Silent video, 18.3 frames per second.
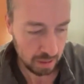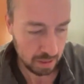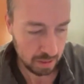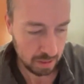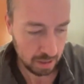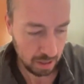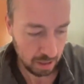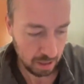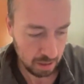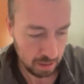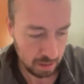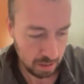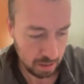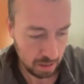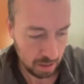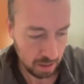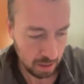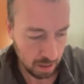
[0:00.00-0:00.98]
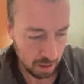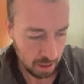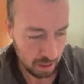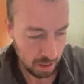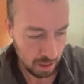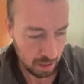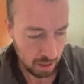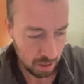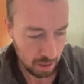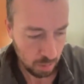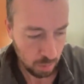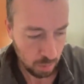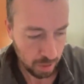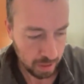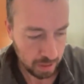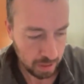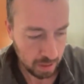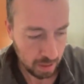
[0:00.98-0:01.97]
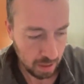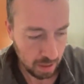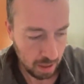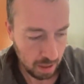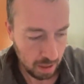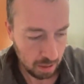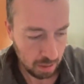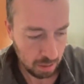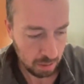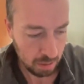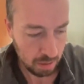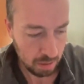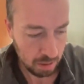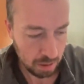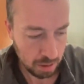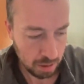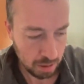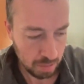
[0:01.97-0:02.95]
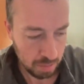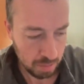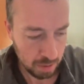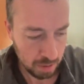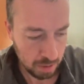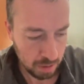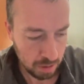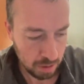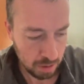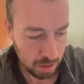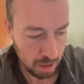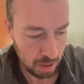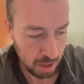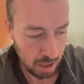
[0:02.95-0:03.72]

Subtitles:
It says, "VaYizrach lo hashemesh